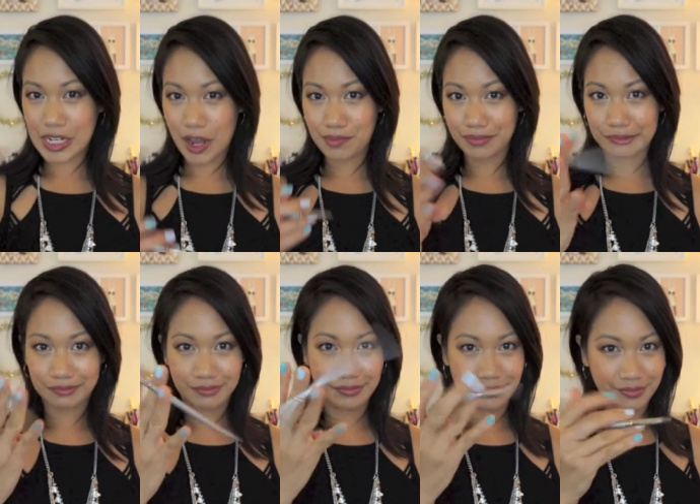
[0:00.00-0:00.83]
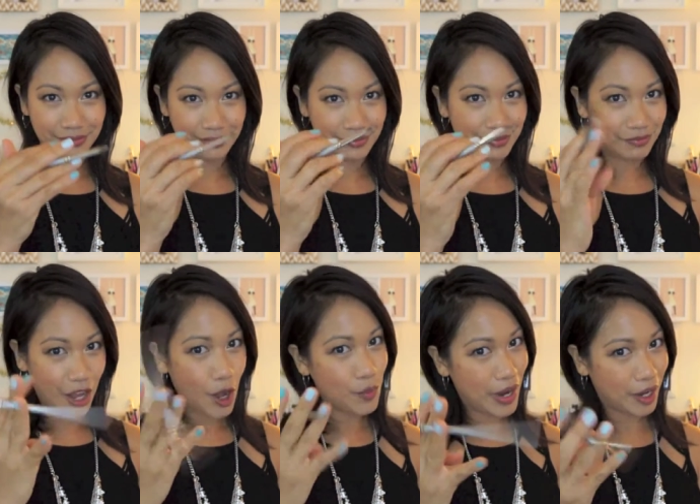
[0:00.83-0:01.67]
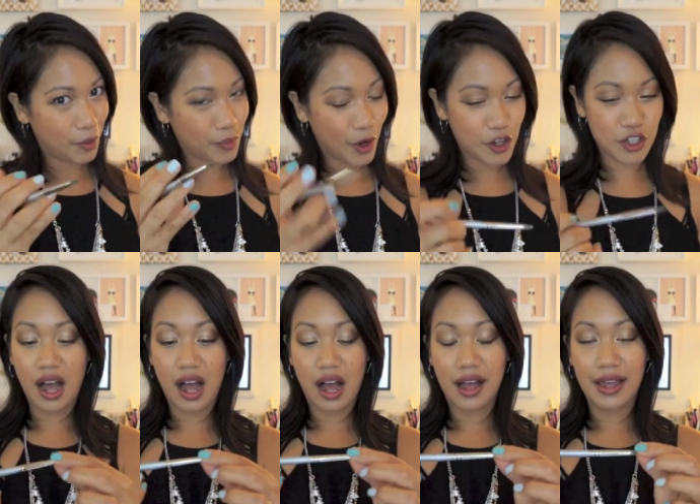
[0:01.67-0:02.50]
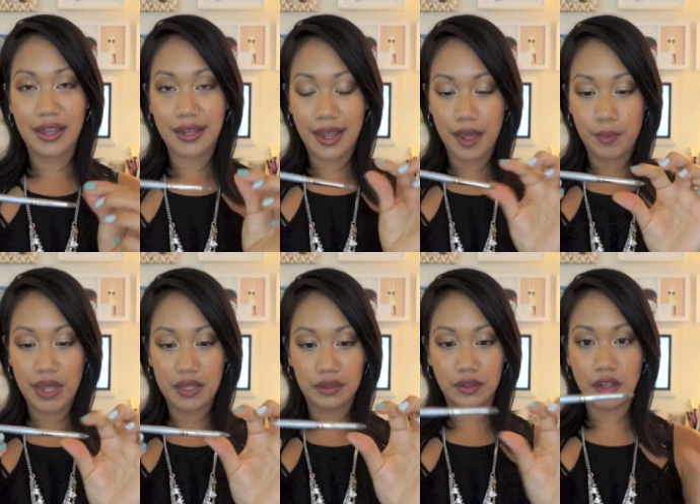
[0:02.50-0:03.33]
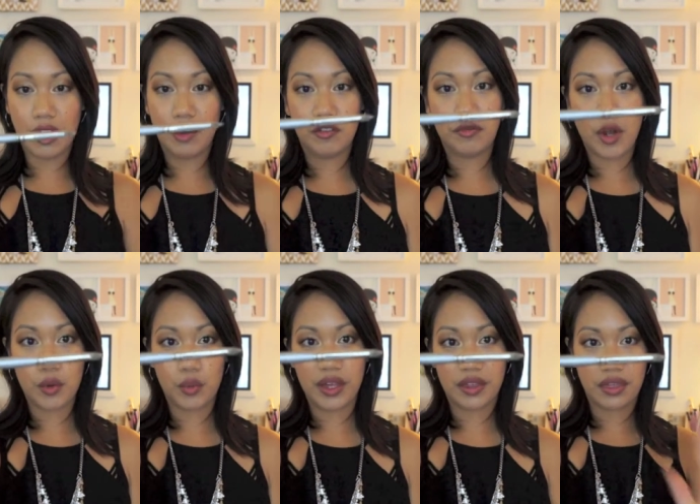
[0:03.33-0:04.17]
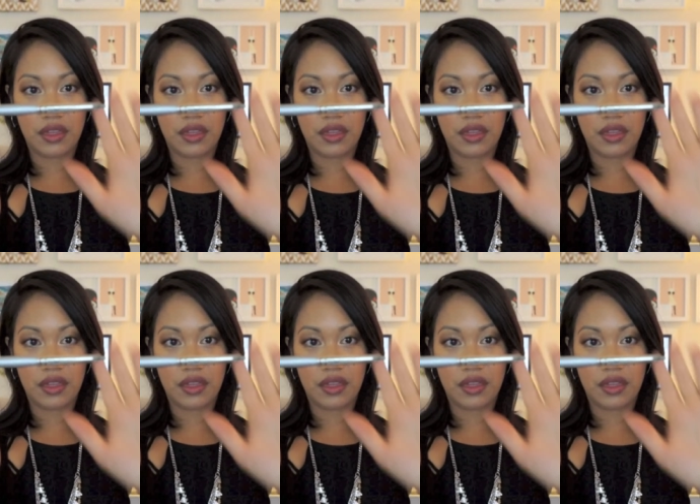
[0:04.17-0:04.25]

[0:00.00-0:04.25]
up, a makeup brush. I am in love with